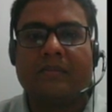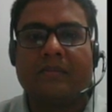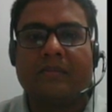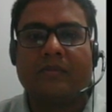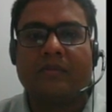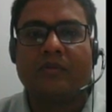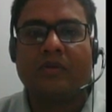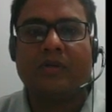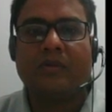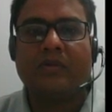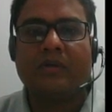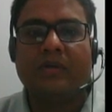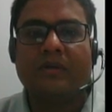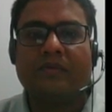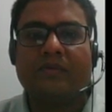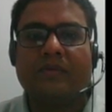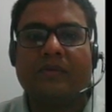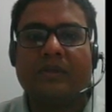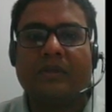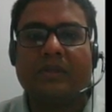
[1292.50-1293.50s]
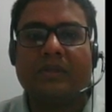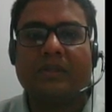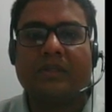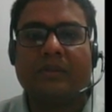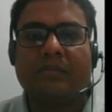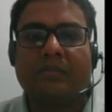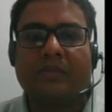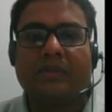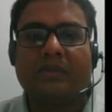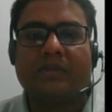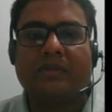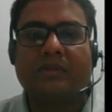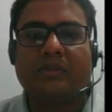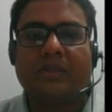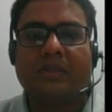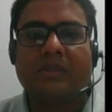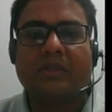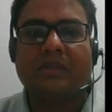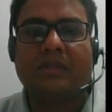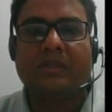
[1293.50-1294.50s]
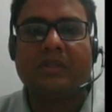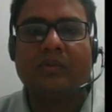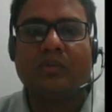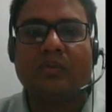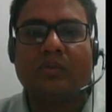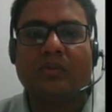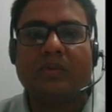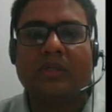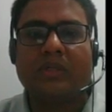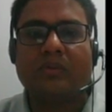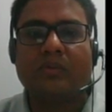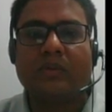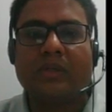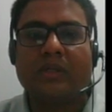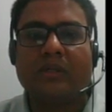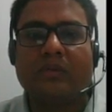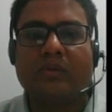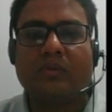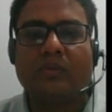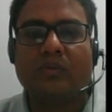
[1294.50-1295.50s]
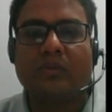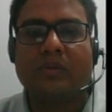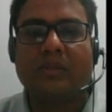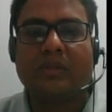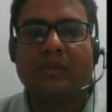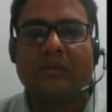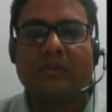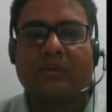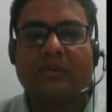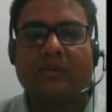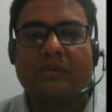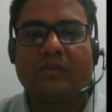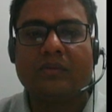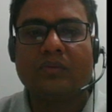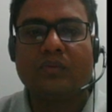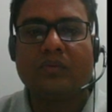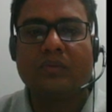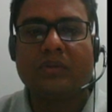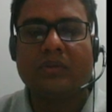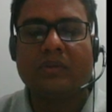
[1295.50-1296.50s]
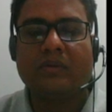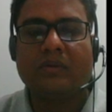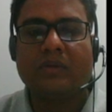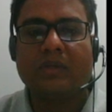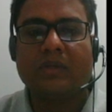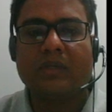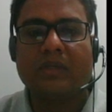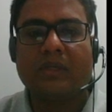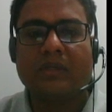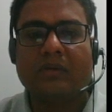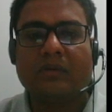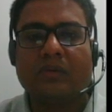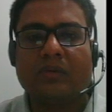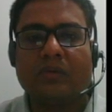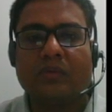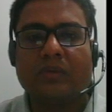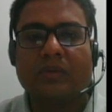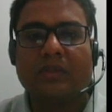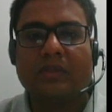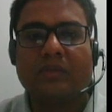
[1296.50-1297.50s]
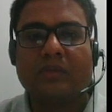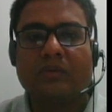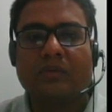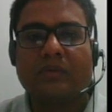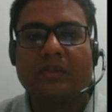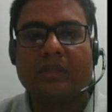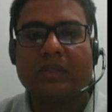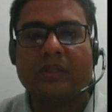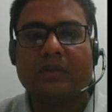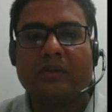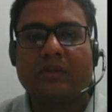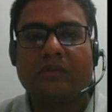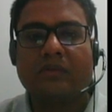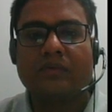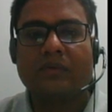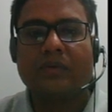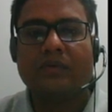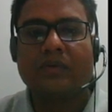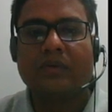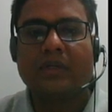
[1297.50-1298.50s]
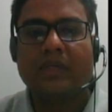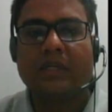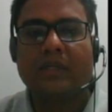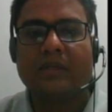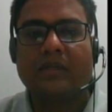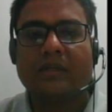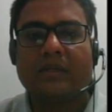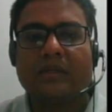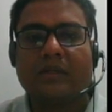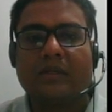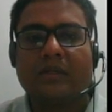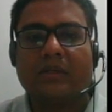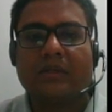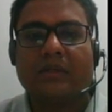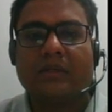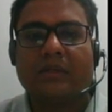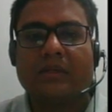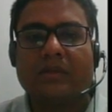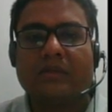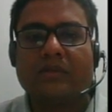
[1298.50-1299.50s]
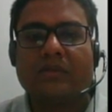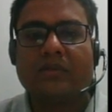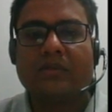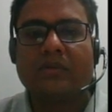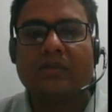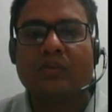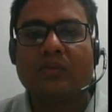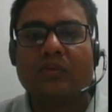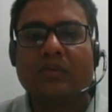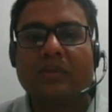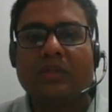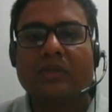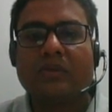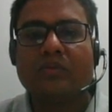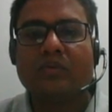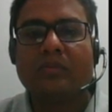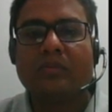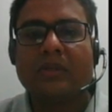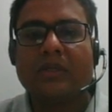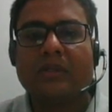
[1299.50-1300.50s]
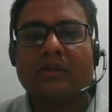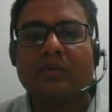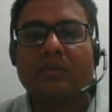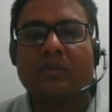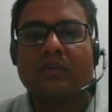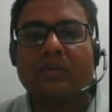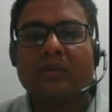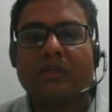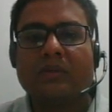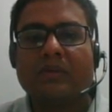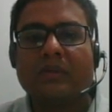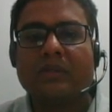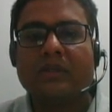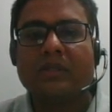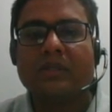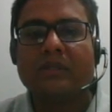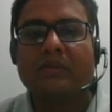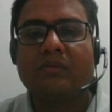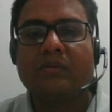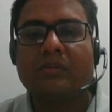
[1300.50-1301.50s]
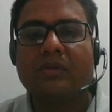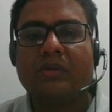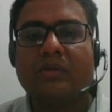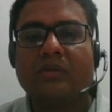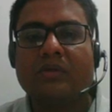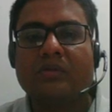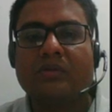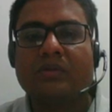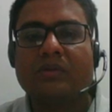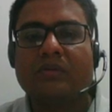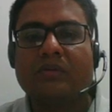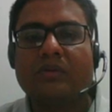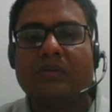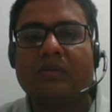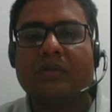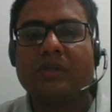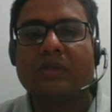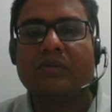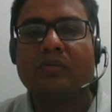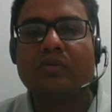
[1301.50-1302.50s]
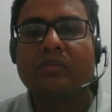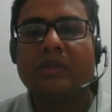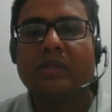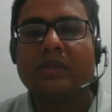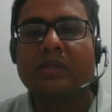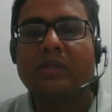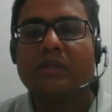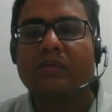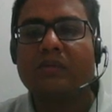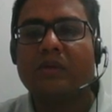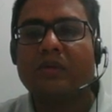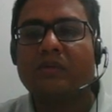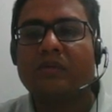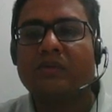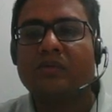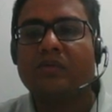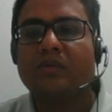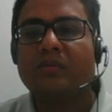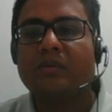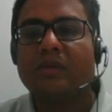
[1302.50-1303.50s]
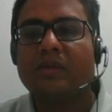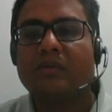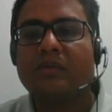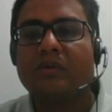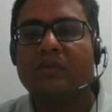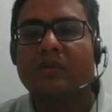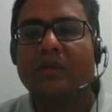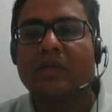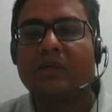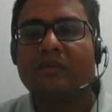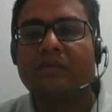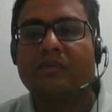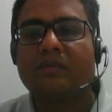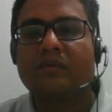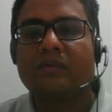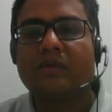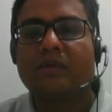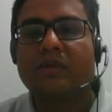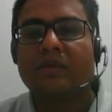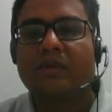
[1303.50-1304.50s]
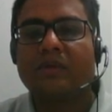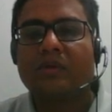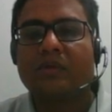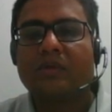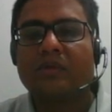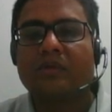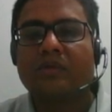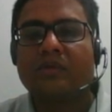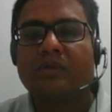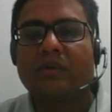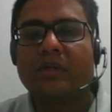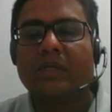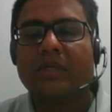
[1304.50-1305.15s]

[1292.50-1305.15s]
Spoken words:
now if the temperatures are 2T2 and 2T1 and 2T2, then we would get, so 2T2 by 2T1, that would be also equal to T2 by T1, which will be equal to half. So